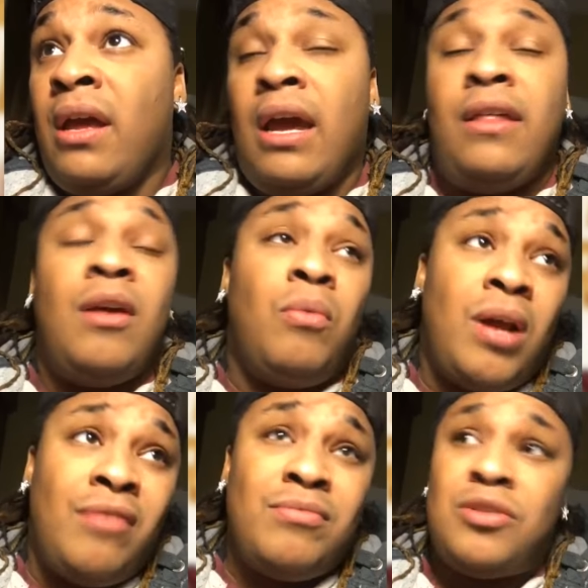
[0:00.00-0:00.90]
And then one
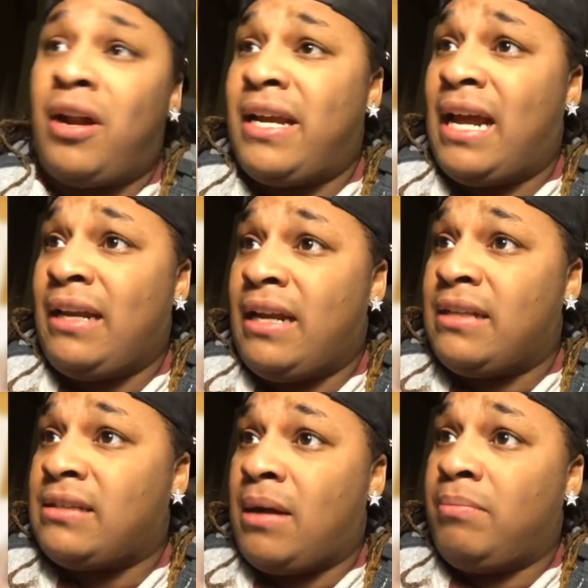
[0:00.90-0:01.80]
of them started yelling at
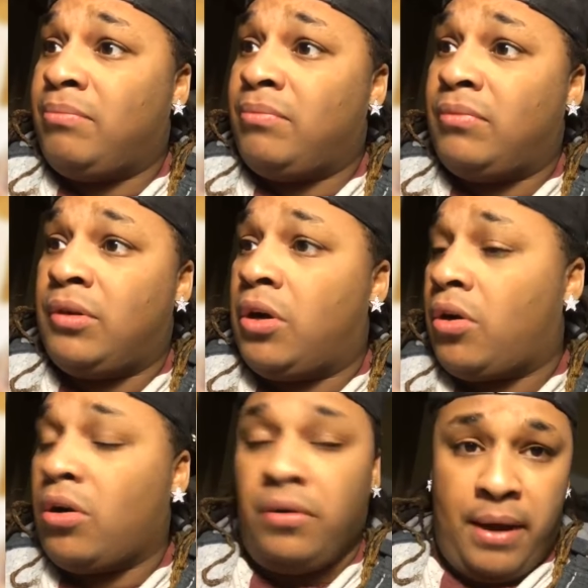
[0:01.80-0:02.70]
some
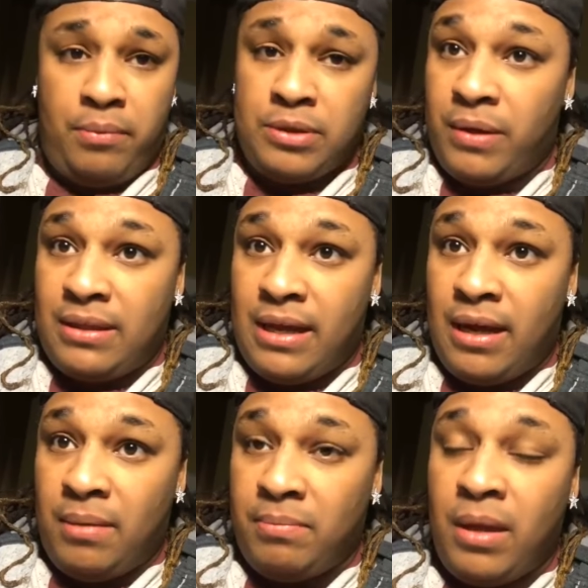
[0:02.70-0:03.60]
girl that was with
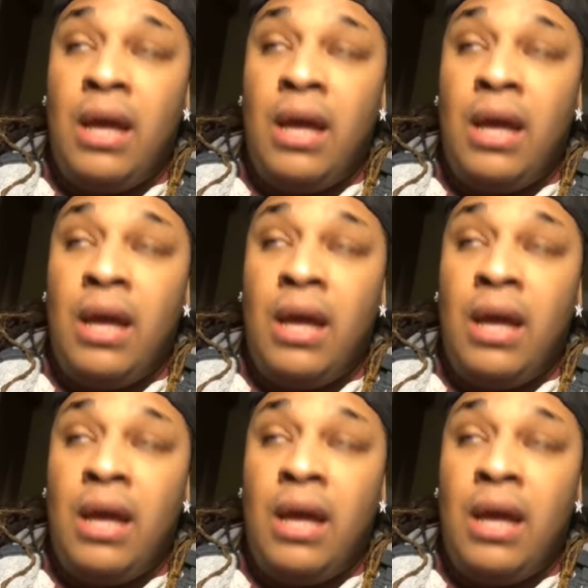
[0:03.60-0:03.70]
them.